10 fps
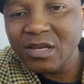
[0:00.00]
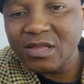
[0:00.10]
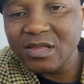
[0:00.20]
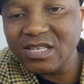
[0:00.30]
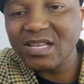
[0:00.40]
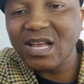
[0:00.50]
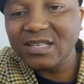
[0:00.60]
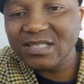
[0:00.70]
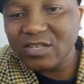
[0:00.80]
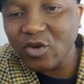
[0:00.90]
This and this
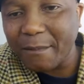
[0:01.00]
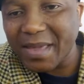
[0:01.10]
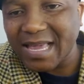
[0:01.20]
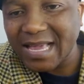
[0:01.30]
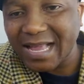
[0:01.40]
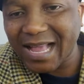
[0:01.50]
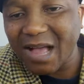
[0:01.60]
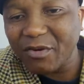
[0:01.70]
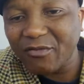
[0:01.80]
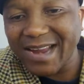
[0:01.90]
cancel, so I'll make
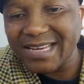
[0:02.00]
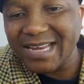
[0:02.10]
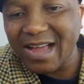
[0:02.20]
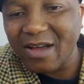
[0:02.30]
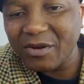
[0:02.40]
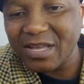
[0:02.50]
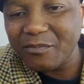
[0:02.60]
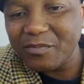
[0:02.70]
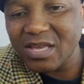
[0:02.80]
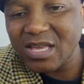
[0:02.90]
come and write down
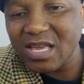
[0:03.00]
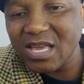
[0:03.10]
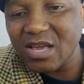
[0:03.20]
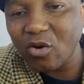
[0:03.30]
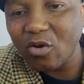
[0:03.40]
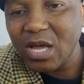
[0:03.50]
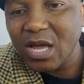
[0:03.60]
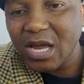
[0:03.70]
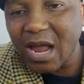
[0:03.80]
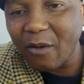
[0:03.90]
here P equal.
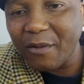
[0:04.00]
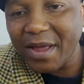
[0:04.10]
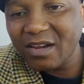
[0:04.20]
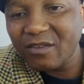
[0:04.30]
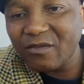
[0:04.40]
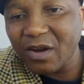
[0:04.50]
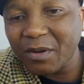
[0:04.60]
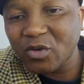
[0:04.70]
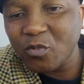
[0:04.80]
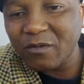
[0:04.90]
Now 80 divided by
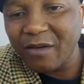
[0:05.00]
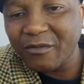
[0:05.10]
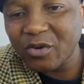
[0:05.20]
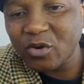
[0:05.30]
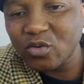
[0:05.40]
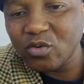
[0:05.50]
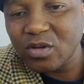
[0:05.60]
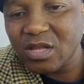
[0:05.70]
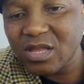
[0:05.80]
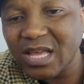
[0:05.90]
2.5 equal to
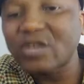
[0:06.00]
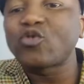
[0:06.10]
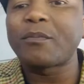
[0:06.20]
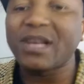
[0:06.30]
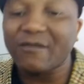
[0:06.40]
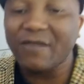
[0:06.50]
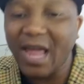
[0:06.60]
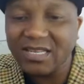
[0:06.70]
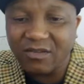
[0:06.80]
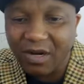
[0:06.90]
32, I believe.
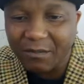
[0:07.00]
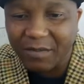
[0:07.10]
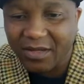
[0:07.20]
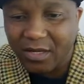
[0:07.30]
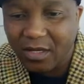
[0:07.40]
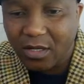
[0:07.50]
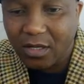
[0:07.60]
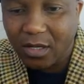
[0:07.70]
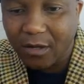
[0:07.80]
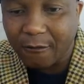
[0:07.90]
80 divided by
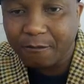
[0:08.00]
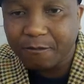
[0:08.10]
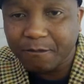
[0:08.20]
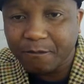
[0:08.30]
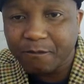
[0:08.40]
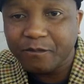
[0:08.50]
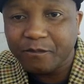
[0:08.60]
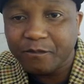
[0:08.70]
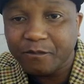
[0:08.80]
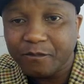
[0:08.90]

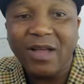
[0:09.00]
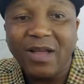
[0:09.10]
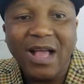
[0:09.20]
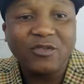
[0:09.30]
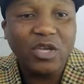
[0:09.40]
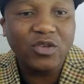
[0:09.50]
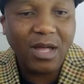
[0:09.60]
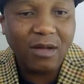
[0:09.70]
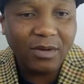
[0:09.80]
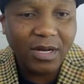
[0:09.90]
2.5, so you can use a
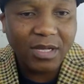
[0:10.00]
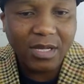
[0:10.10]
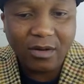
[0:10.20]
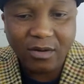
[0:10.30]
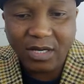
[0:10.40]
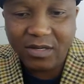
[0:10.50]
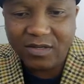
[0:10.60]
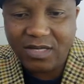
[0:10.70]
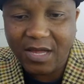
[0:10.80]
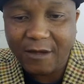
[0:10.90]
calculator here.
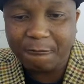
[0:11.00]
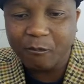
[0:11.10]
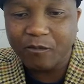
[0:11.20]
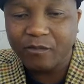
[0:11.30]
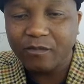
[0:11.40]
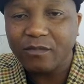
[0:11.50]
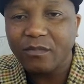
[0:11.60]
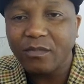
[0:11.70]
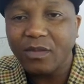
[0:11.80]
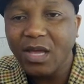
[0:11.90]
Okay, say
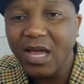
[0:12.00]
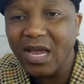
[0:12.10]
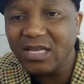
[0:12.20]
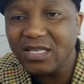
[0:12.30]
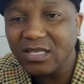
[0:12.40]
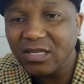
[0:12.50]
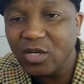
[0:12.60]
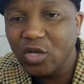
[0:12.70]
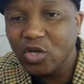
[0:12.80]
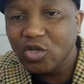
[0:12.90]
80.
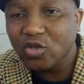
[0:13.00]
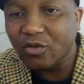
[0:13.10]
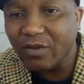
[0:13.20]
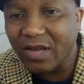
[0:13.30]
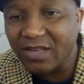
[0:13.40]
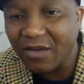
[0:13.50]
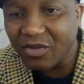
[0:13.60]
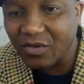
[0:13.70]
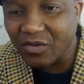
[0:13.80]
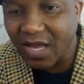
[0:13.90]
So raise
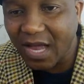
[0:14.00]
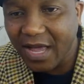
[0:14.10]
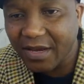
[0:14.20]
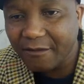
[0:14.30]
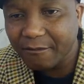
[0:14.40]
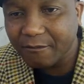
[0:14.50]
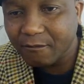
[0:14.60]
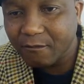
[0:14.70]
everything, say 80